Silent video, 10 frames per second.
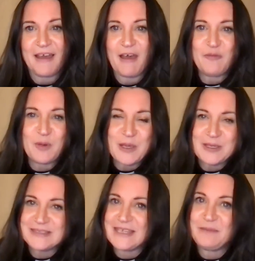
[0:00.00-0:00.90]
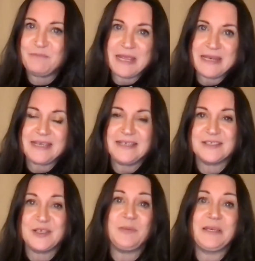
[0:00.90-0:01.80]
I've worked in many
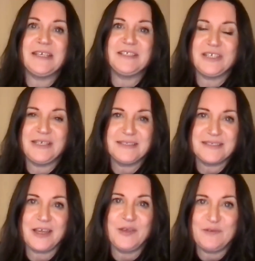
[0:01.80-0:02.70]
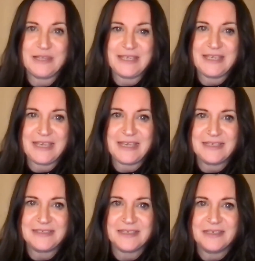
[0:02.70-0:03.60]
soup kitchens over the
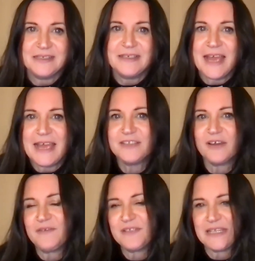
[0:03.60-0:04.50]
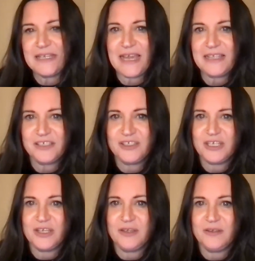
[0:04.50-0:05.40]
years, and I've seen
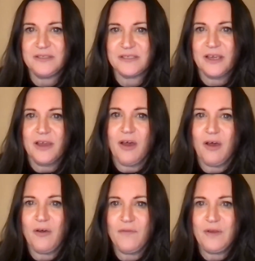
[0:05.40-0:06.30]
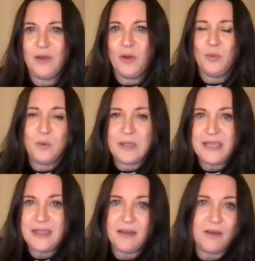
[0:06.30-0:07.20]
attitudes of,
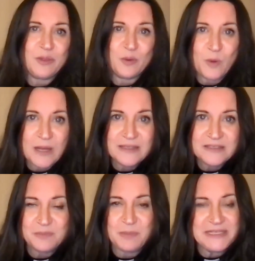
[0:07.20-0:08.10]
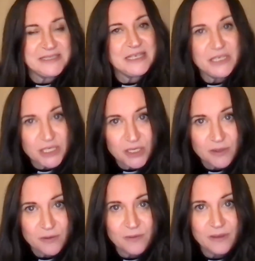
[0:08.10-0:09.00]
"We are the ones blessing
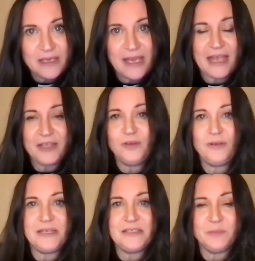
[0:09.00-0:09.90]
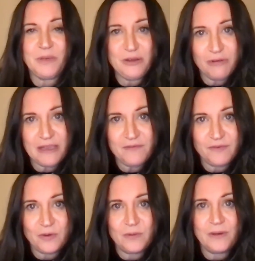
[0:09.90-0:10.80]
you, and you need to be
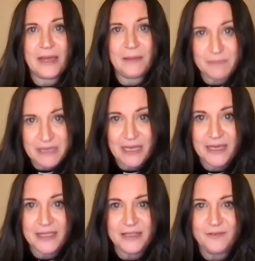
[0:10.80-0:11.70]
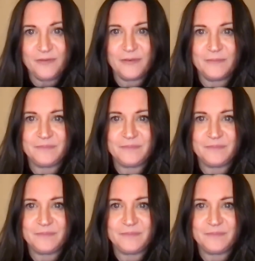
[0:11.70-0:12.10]
grateful and behave."